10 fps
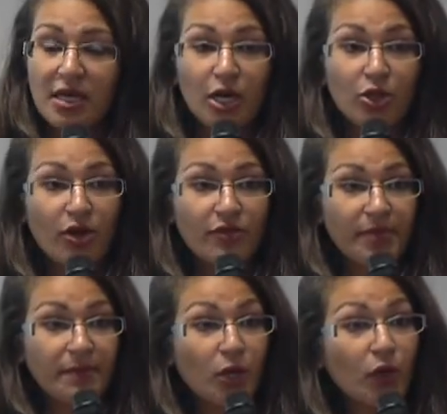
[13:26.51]
A lot of
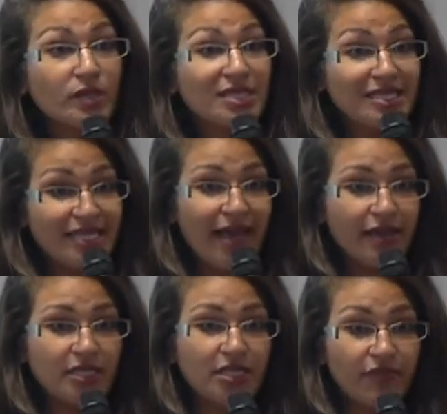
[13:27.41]
people go into
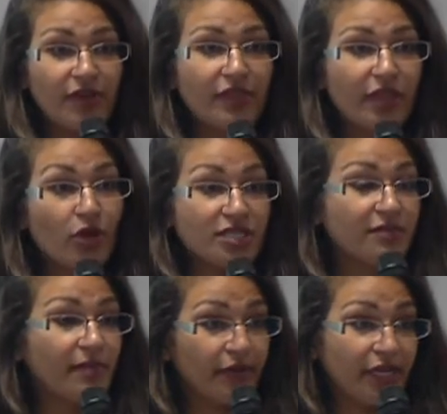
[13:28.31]
debt to fund the cost
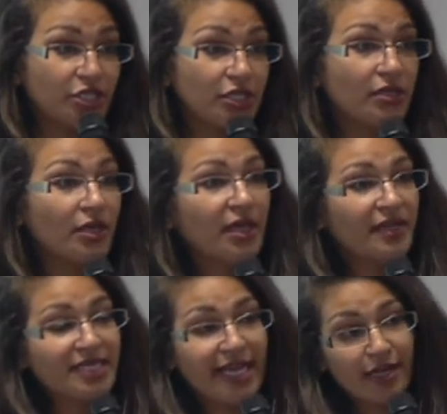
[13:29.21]
of migration.
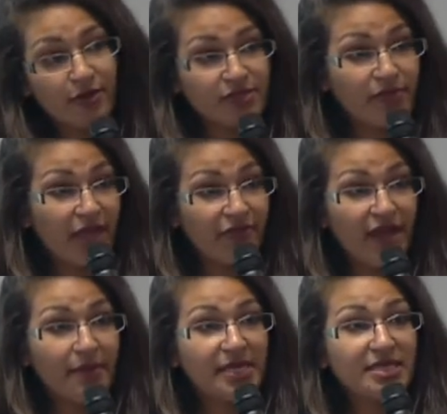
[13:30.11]
They take loans from their
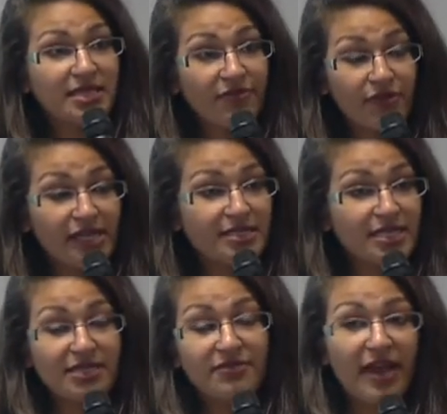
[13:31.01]
families, their friends.
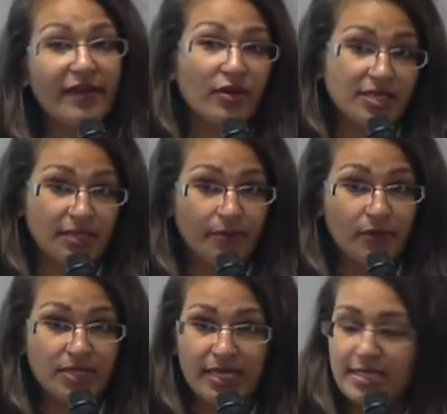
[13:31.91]
It's a very costly
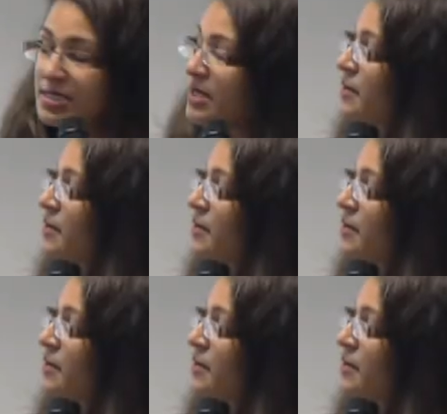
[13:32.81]
process.